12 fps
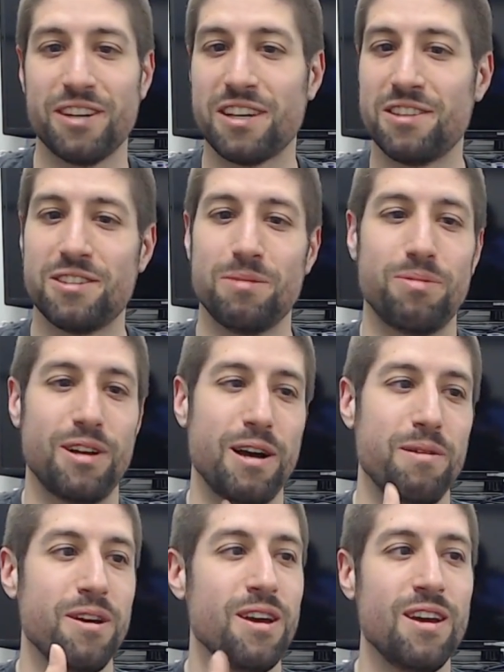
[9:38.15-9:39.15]
It can
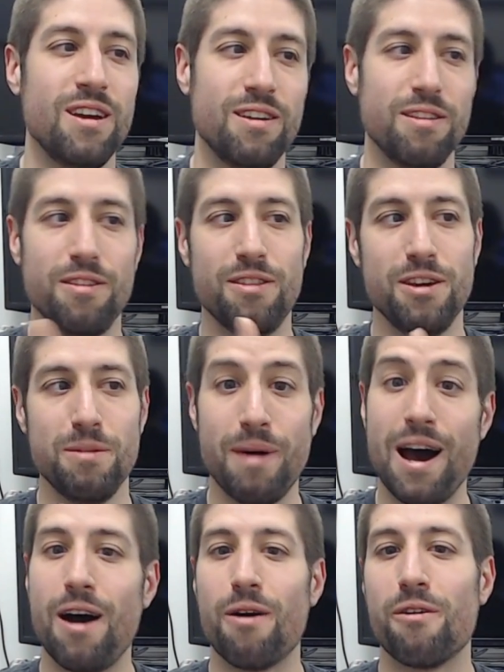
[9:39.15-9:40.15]
supply the
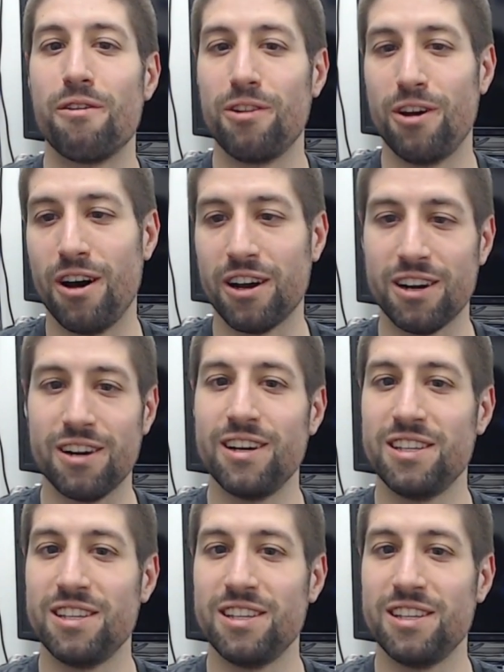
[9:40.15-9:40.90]
power longer.